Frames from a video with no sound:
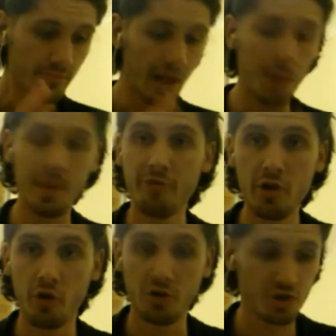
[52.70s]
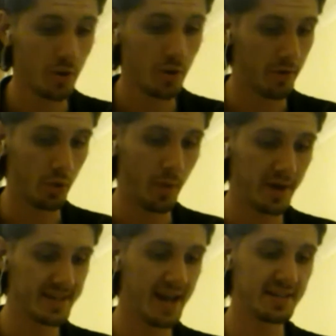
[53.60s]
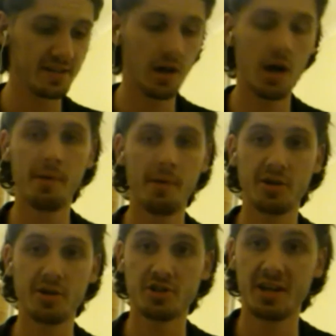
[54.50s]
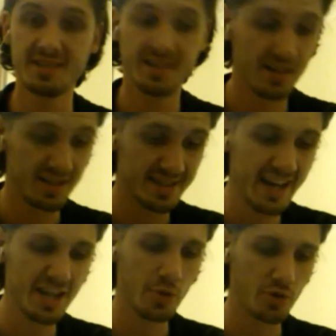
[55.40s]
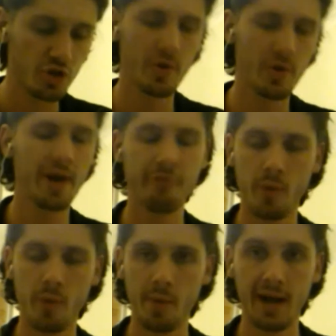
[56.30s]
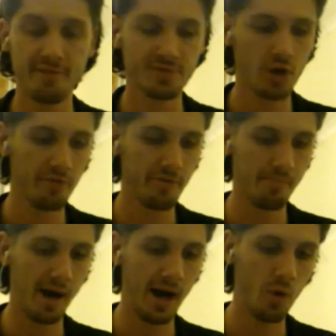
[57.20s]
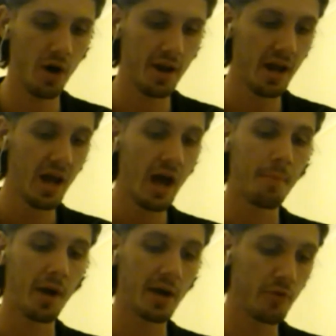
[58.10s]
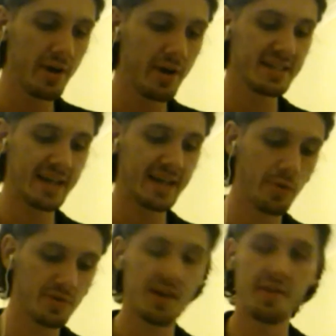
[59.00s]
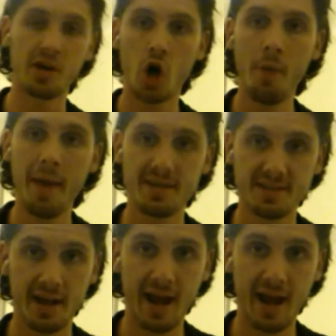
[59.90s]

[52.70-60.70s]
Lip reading: without further ado, I'm not going to waste any time. I'm just going to continue straight from where we left off in part 1 by reading out the comments I